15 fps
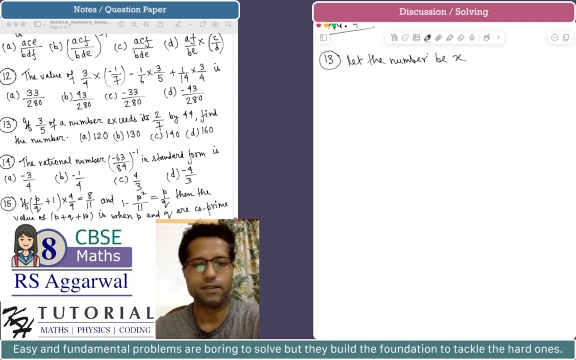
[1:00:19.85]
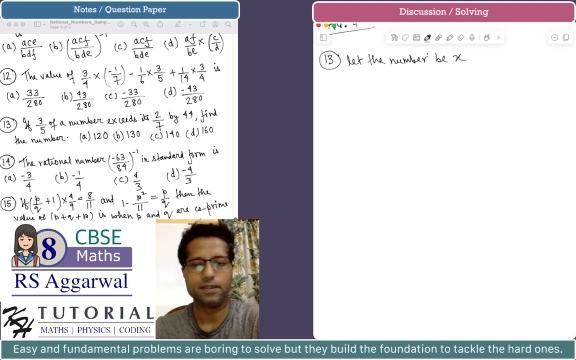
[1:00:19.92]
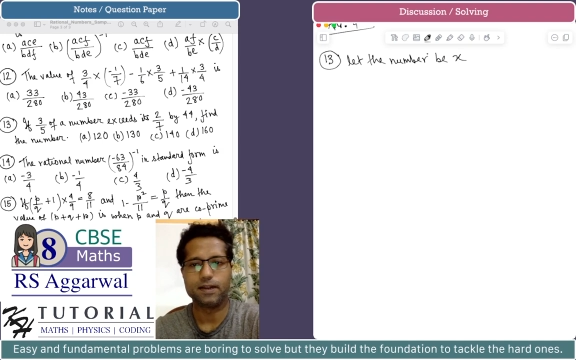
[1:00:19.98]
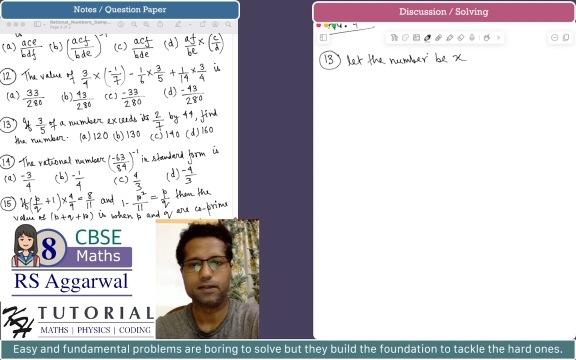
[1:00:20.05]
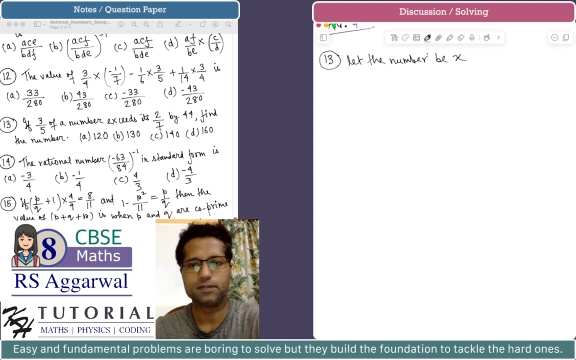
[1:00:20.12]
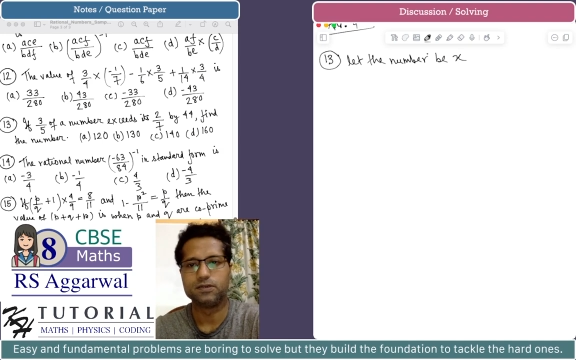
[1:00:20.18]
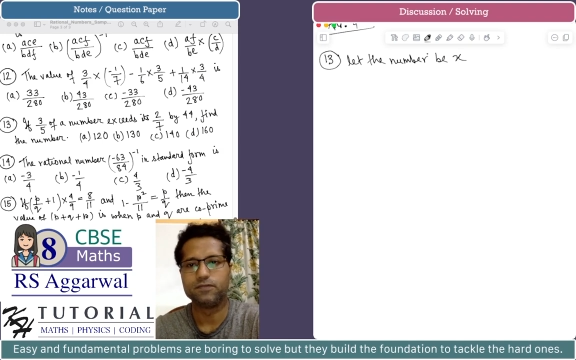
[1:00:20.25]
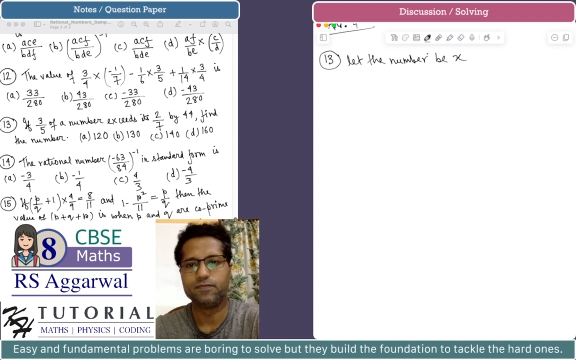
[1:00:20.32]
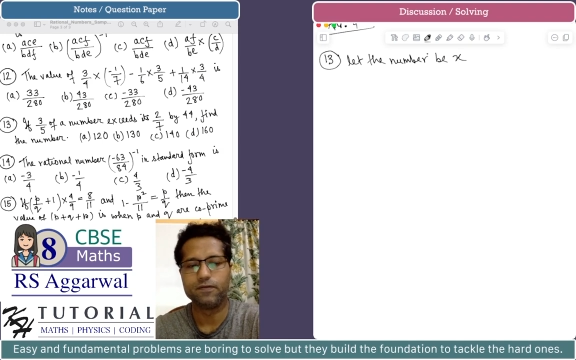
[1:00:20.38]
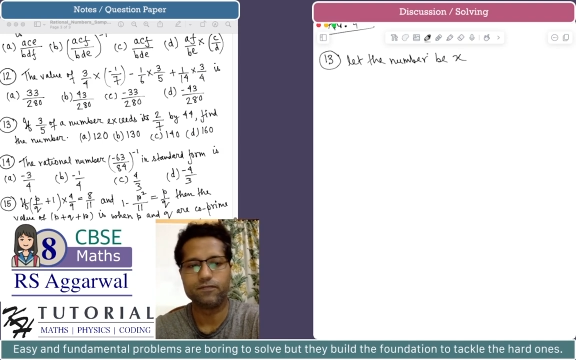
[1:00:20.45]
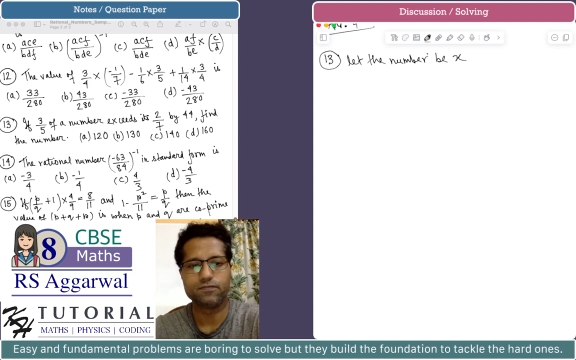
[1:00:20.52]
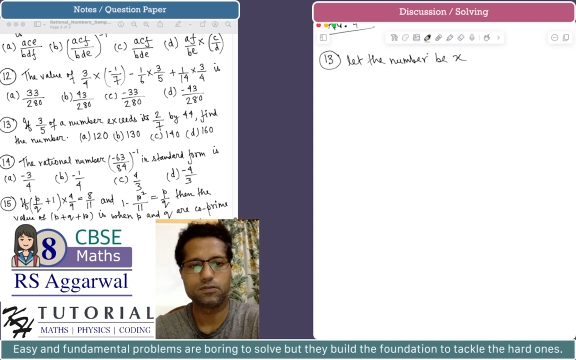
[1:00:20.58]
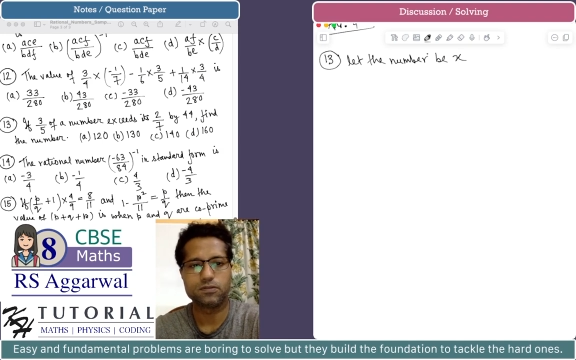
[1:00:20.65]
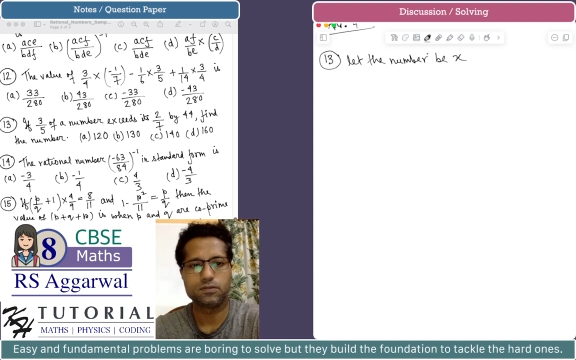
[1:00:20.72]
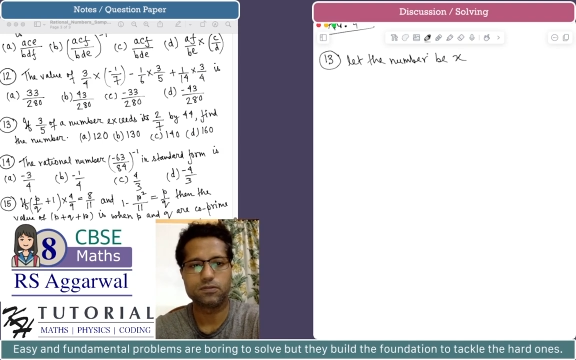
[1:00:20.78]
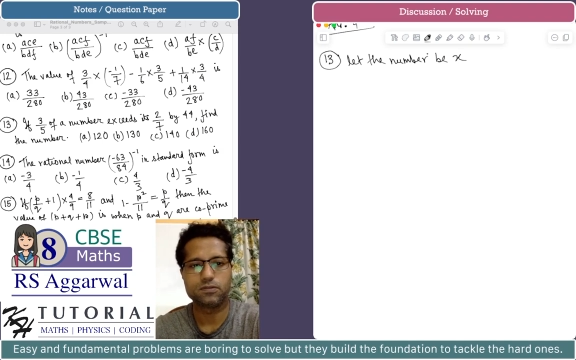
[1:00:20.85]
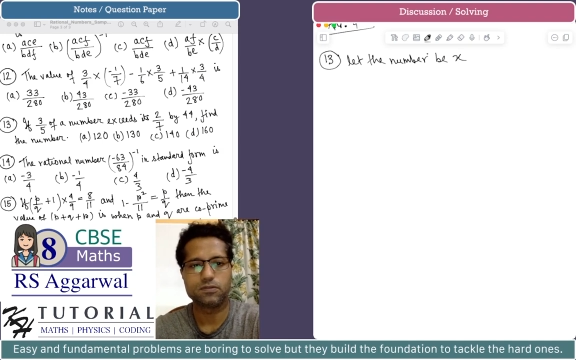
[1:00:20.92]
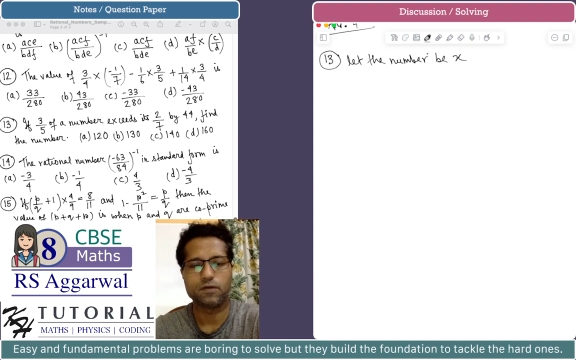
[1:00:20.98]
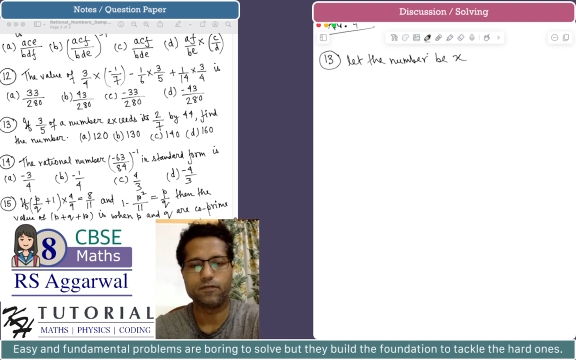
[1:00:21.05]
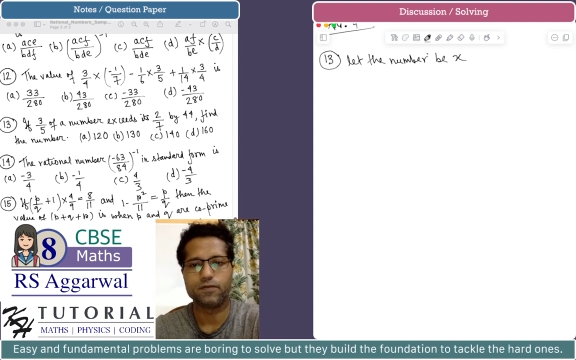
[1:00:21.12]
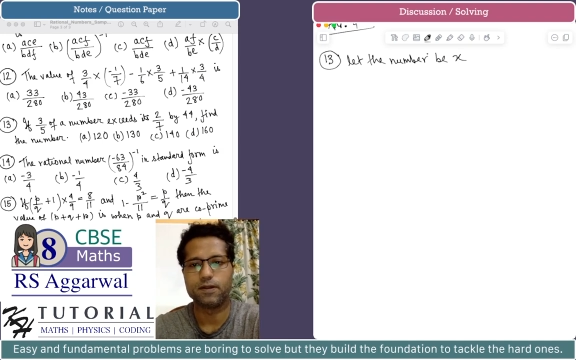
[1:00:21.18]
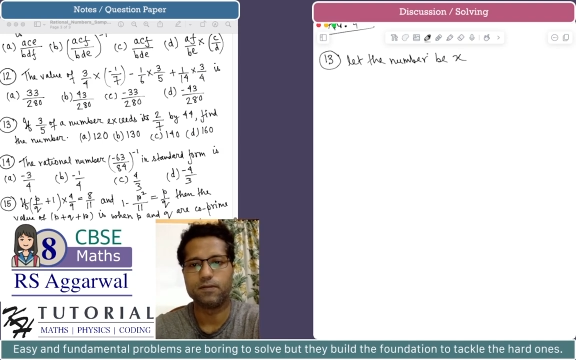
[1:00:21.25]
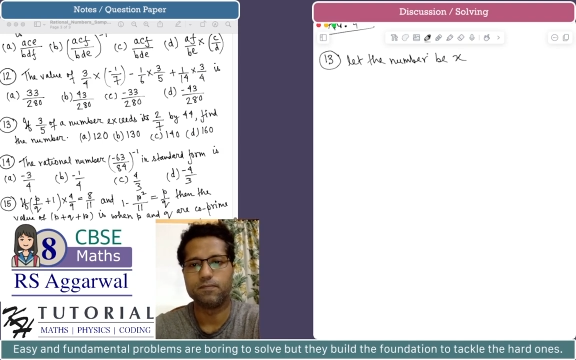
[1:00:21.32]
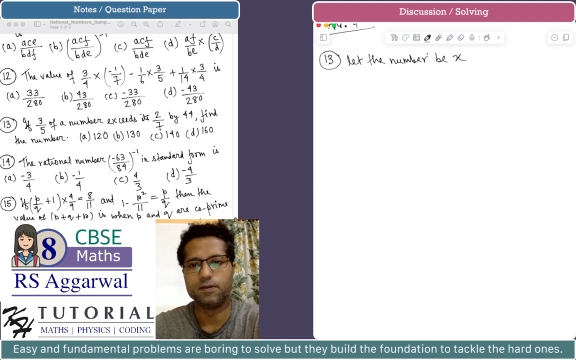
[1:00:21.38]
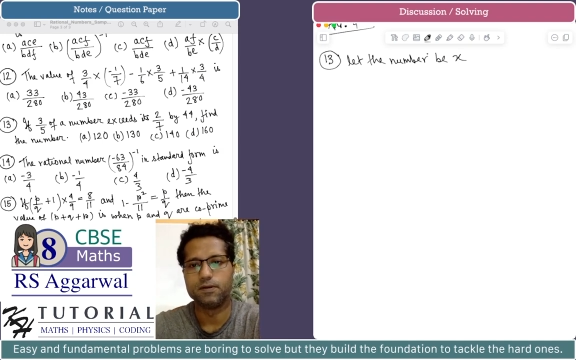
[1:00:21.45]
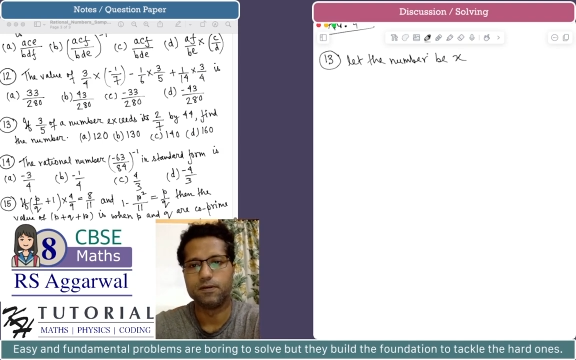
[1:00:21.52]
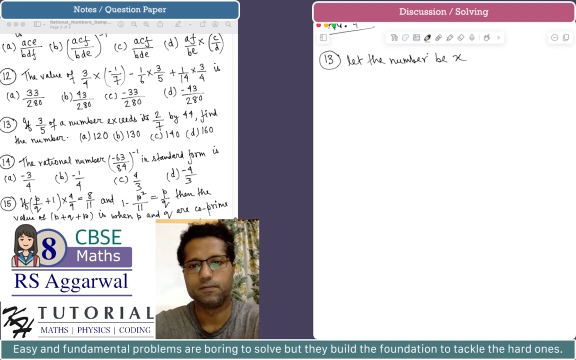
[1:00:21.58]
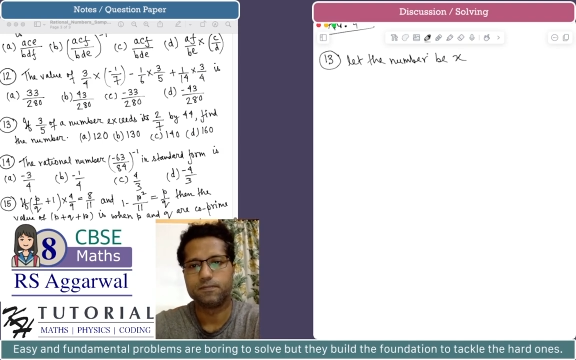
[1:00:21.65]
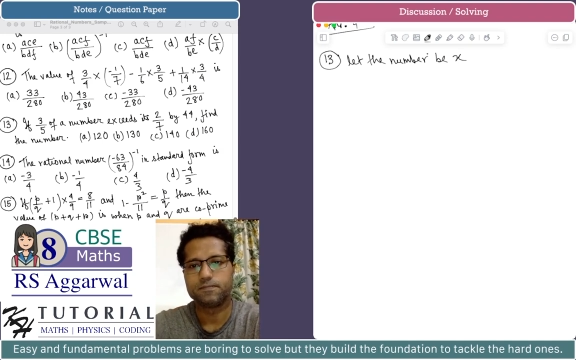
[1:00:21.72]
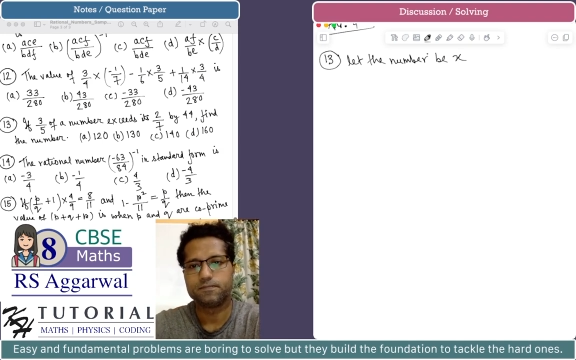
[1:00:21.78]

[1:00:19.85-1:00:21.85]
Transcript: that 3/5 of a number,